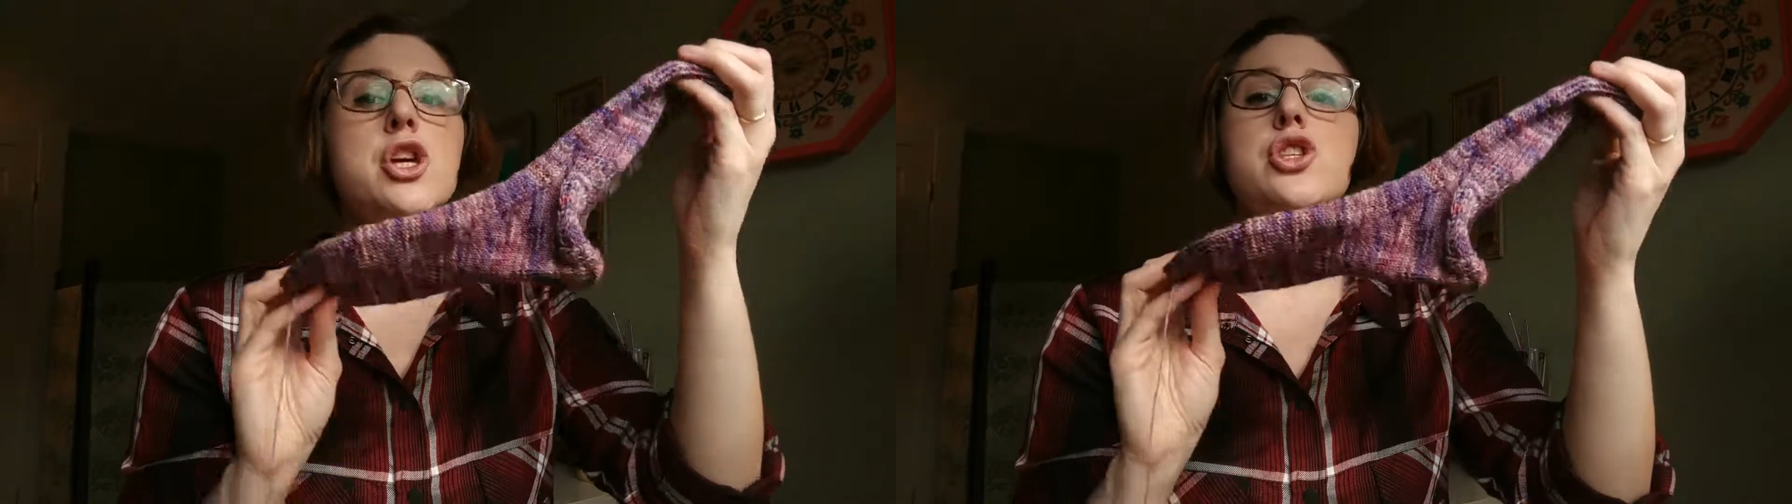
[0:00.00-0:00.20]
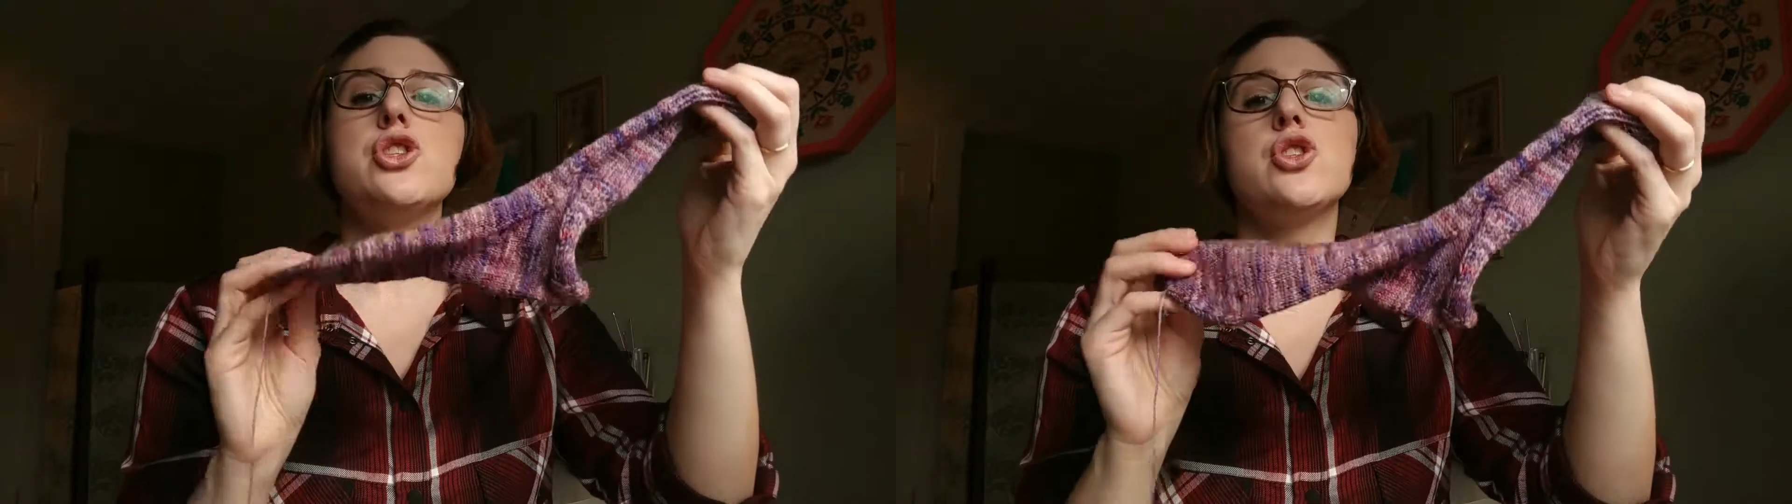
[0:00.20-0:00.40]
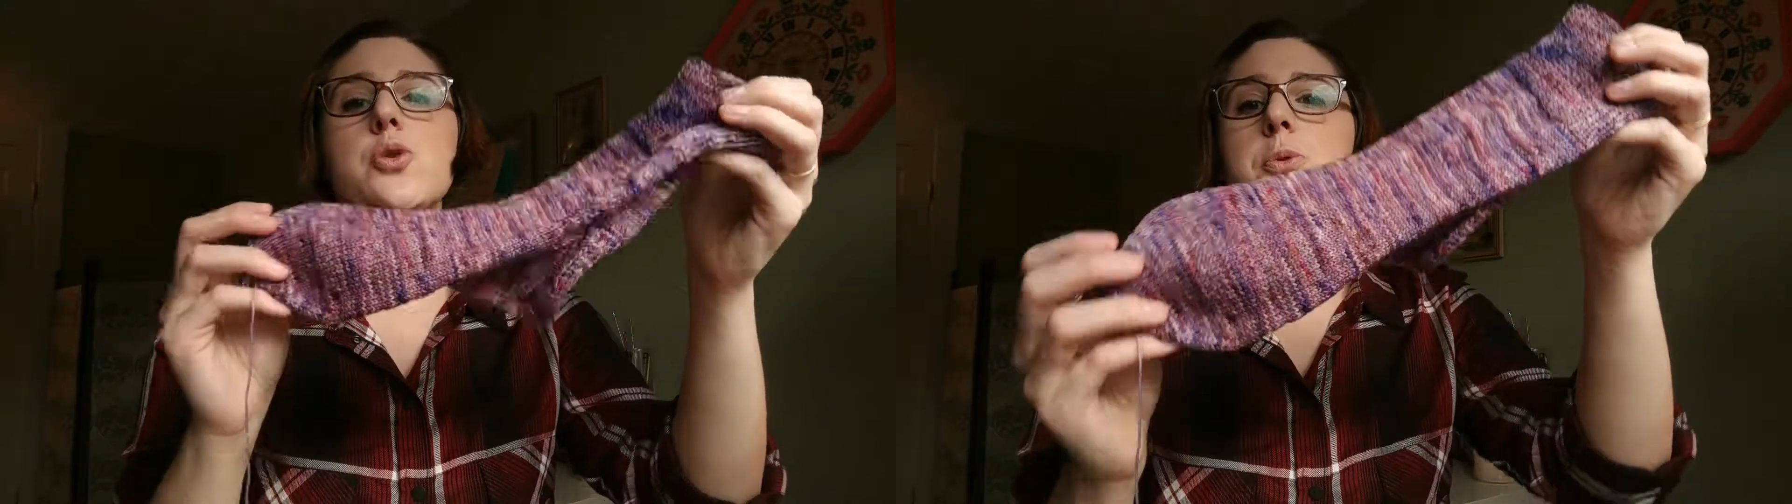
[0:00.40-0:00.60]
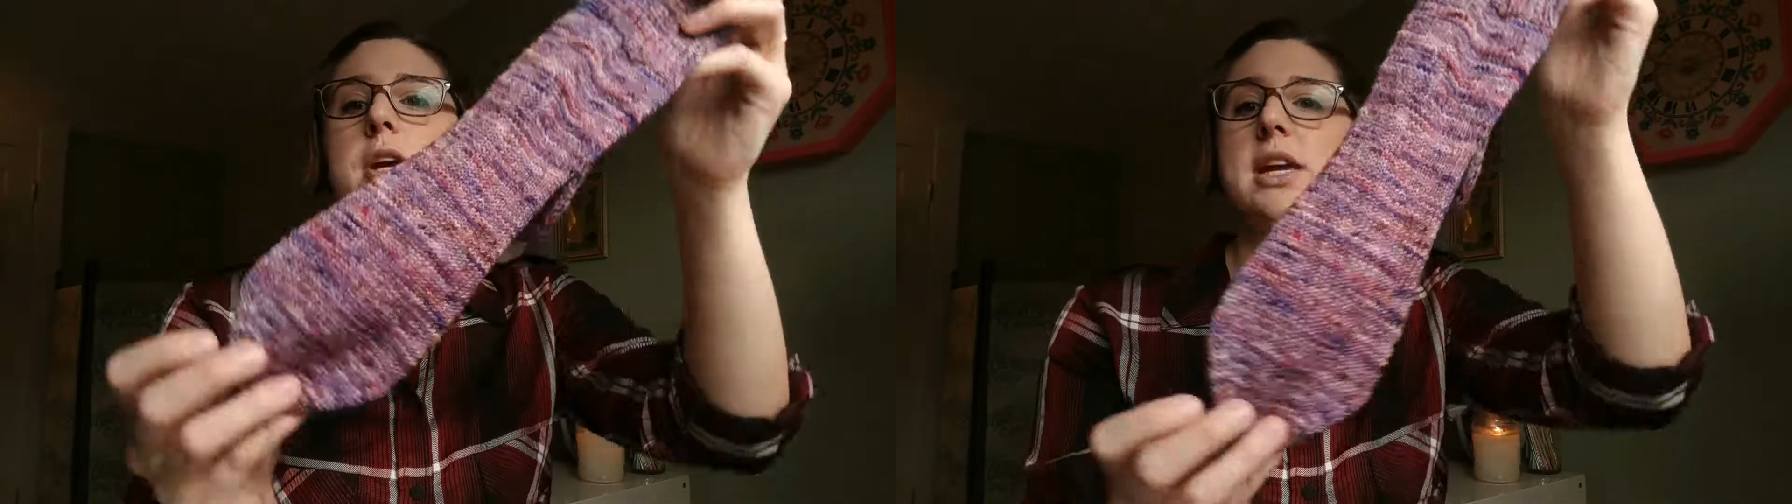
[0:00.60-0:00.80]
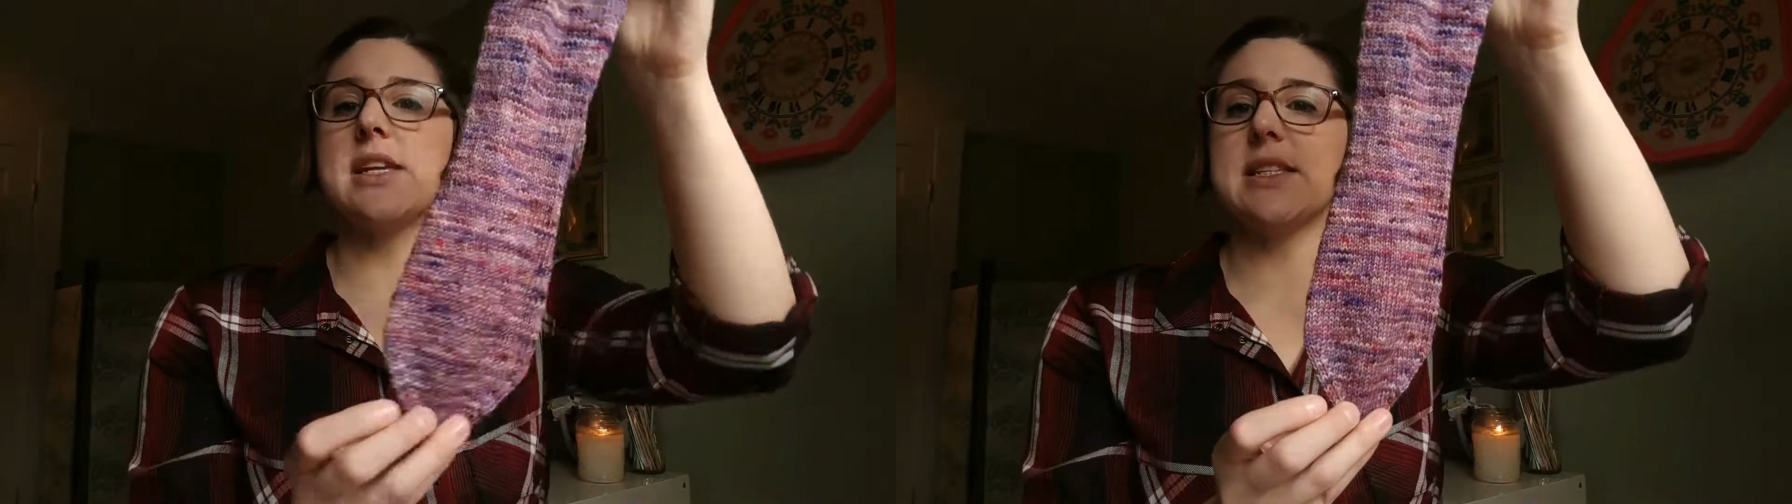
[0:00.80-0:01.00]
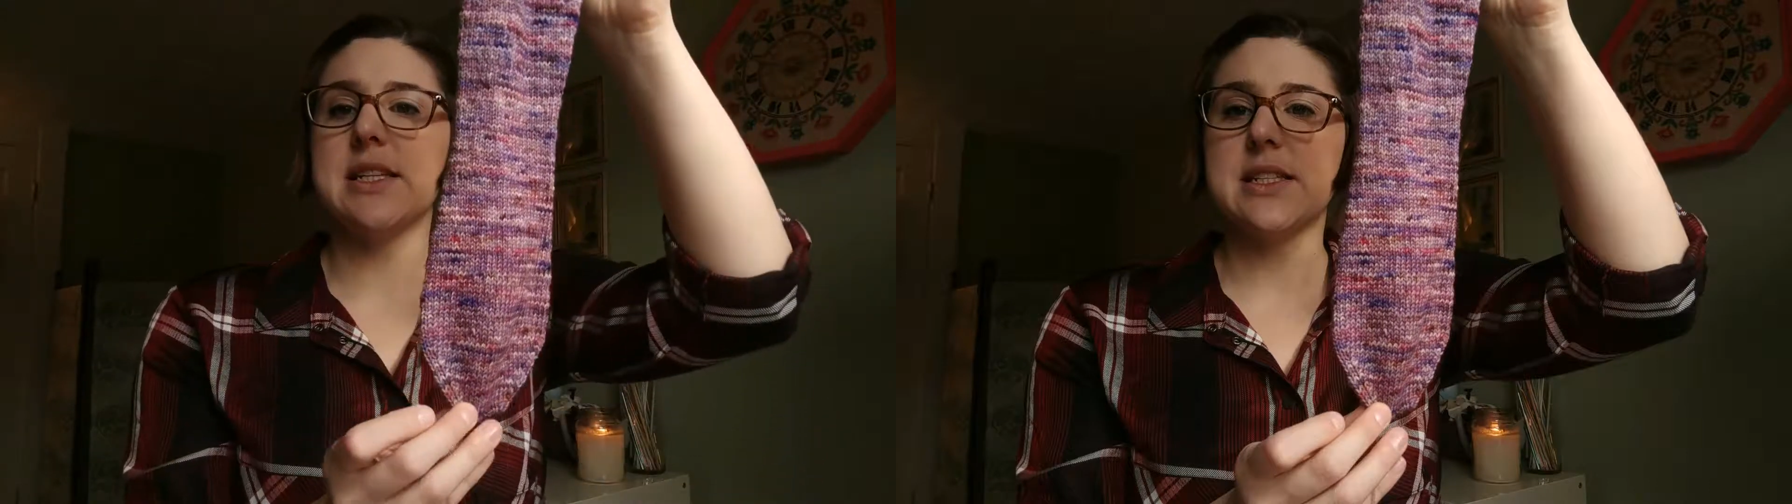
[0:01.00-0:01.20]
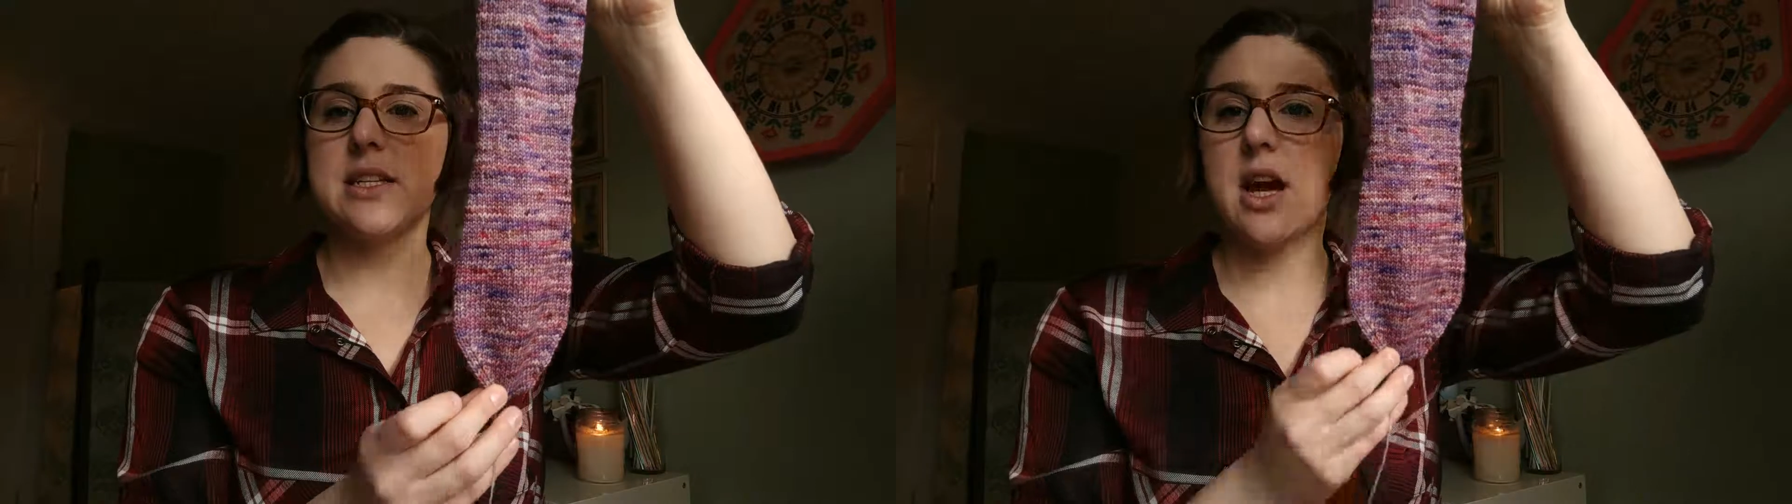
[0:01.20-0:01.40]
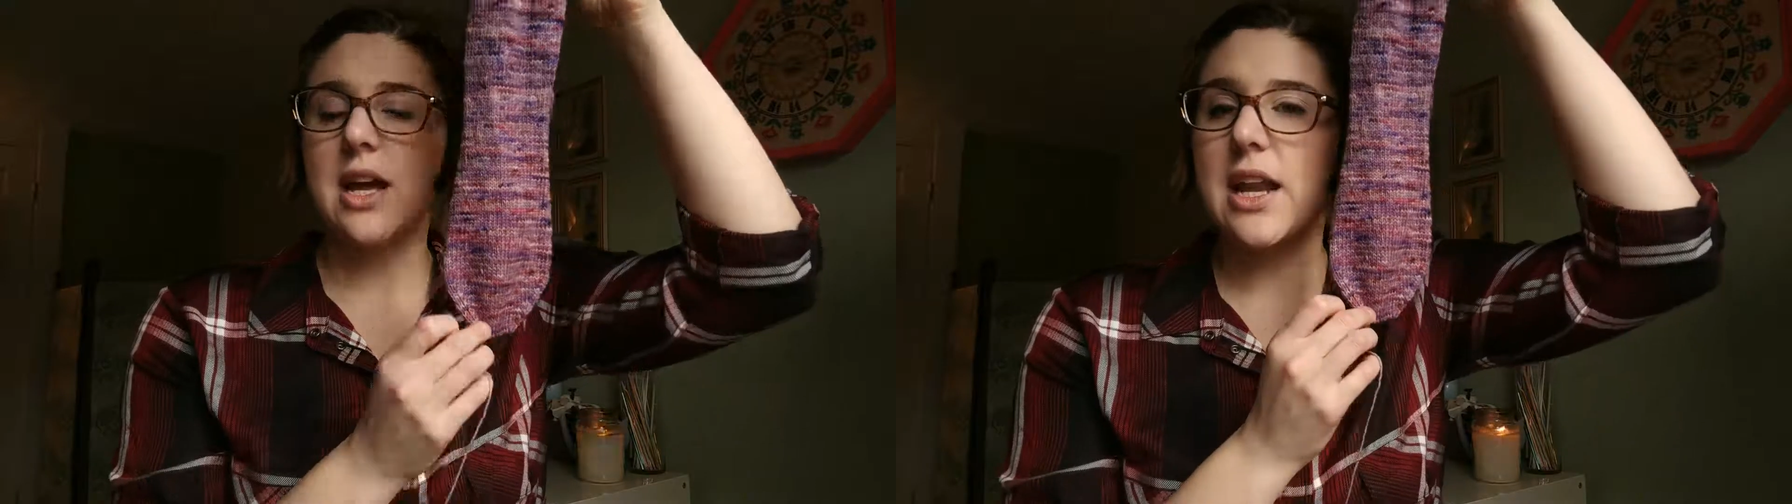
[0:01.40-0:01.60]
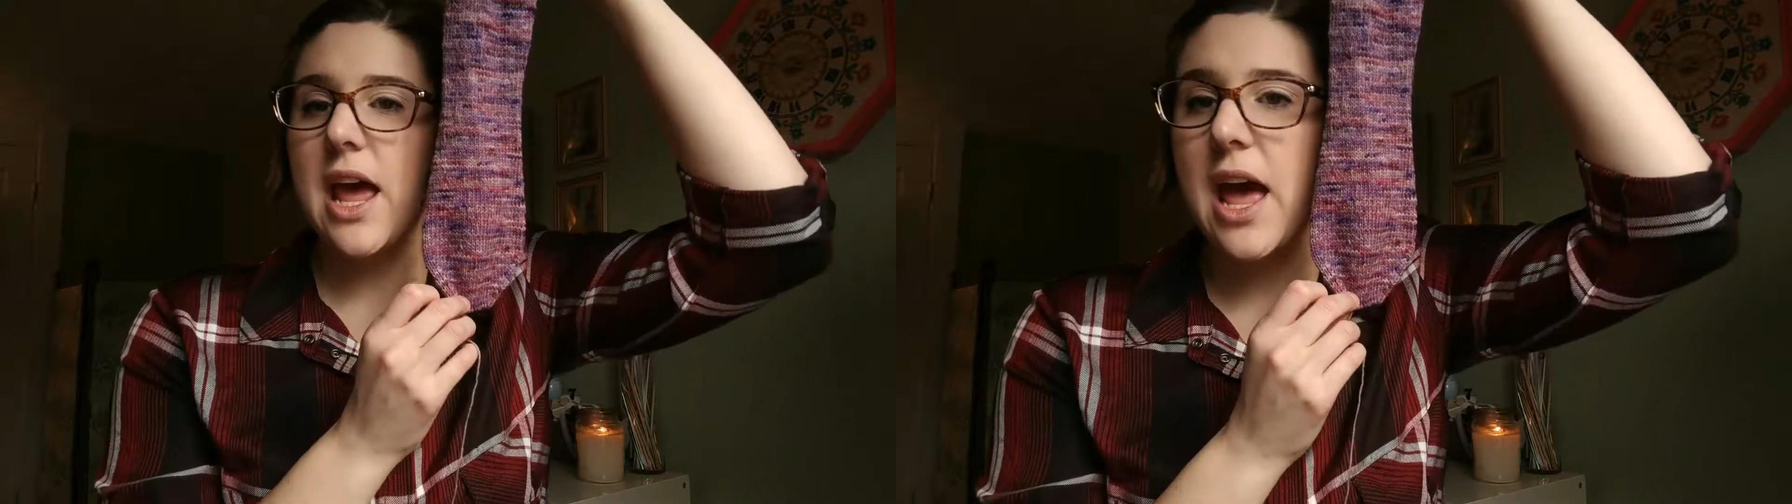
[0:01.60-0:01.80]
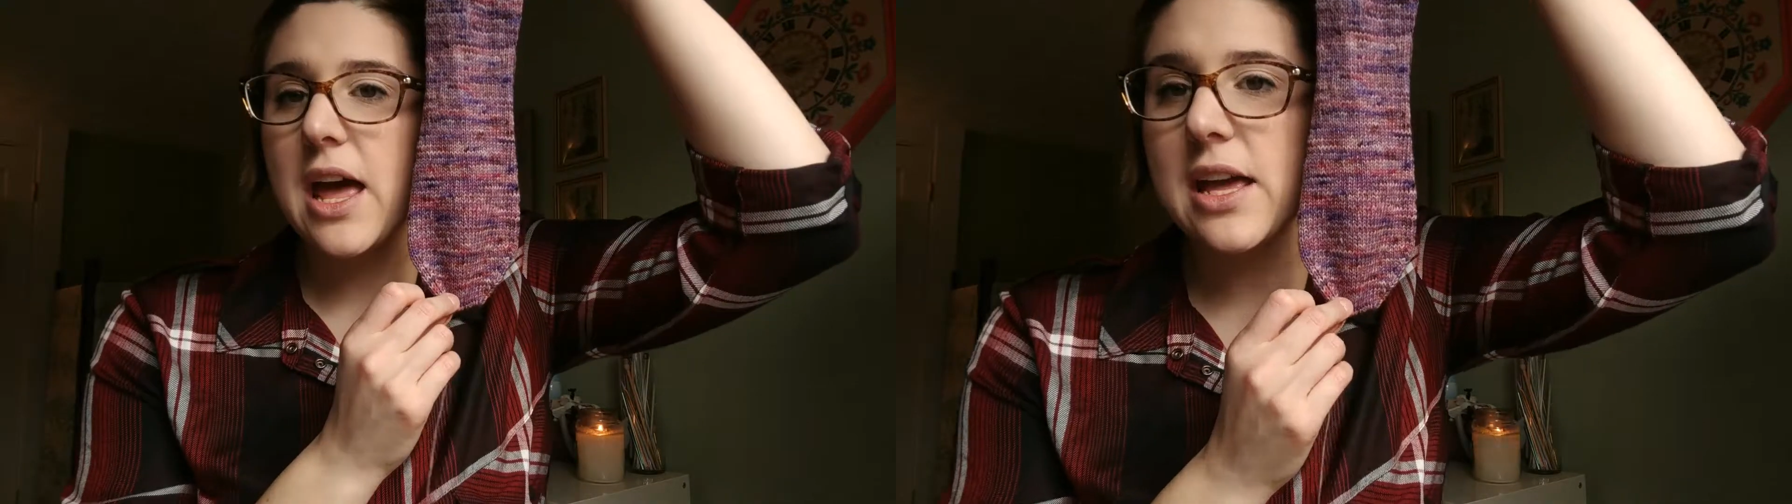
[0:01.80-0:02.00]
Super easy
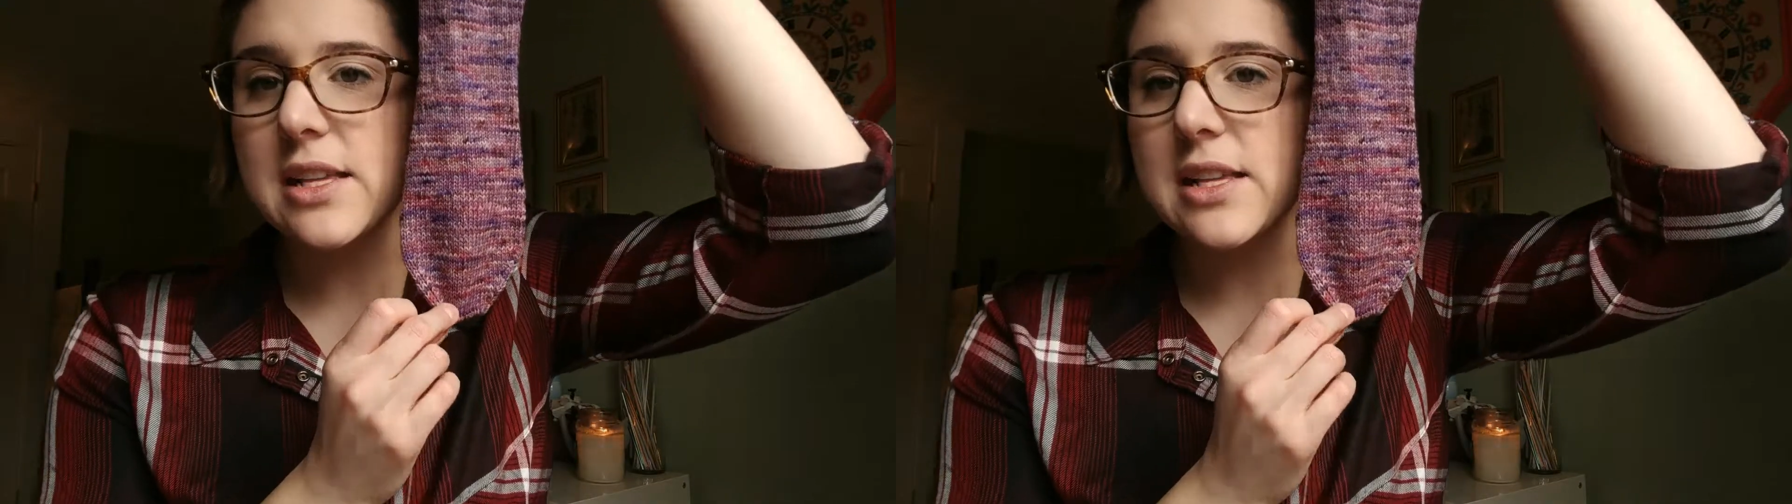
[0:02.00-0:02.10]
stockinette,